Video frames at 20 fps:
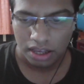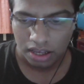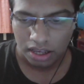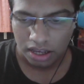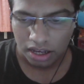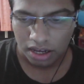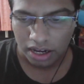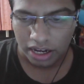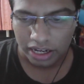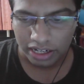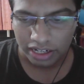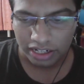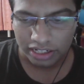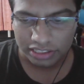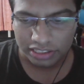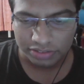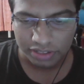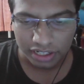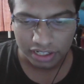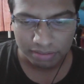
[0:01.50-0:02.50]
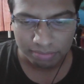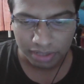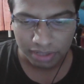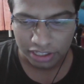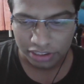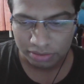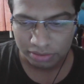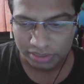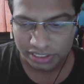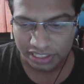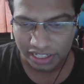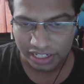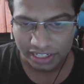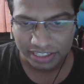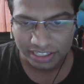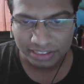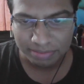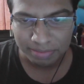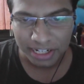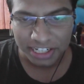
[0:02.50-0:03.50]
Hi guys, welcome back to Miscellaneous
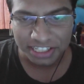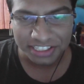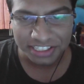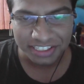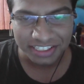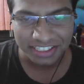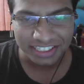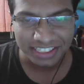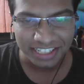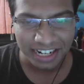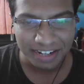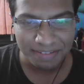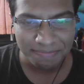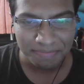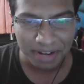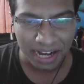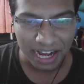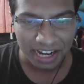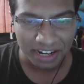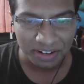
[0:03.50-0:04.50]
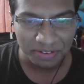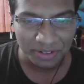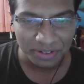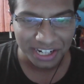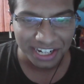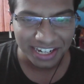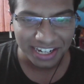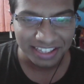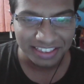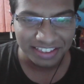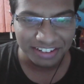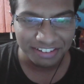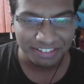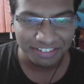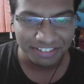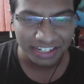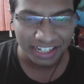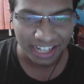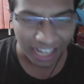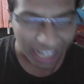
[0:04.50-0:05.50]
Pleasures. I'm back with the
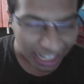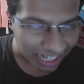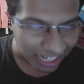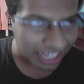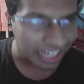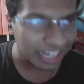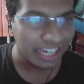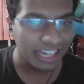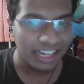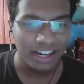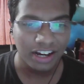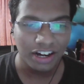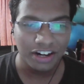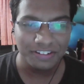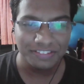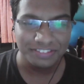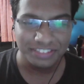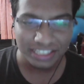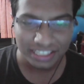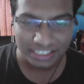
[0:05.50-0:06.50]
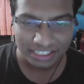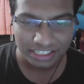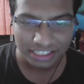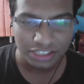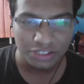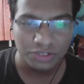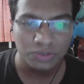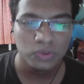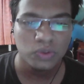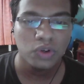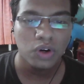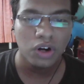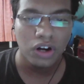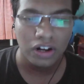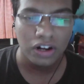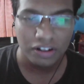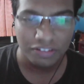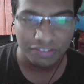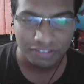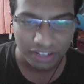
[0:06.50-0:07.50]
finale of season 2
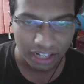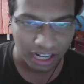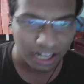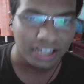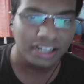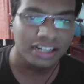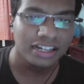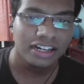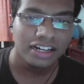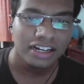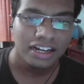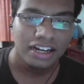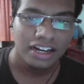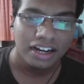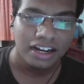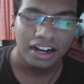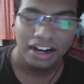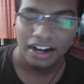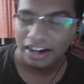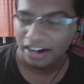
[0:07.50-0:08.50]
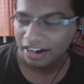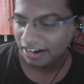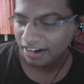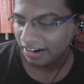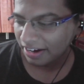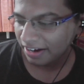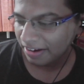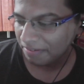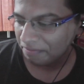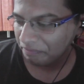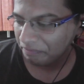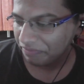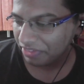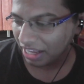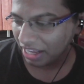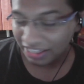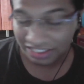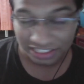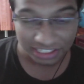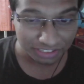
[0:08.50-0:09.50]
of Dark. I
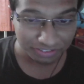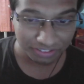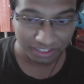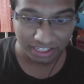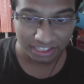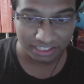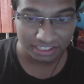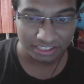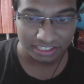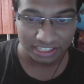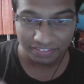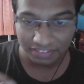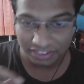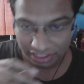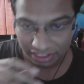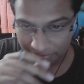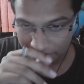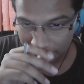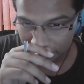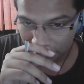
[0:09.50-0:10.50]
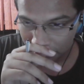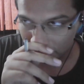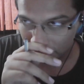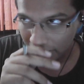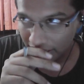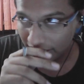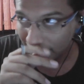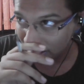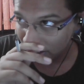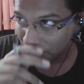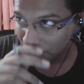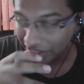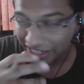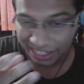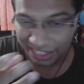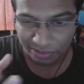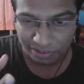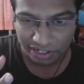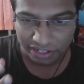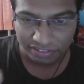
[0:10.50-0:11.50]
just finished the 7th episode like
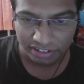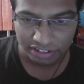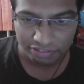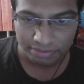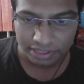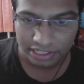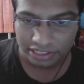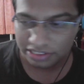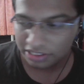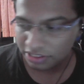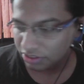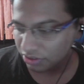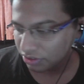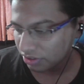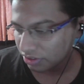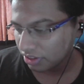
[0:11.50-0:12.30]
20-25 minutes ago,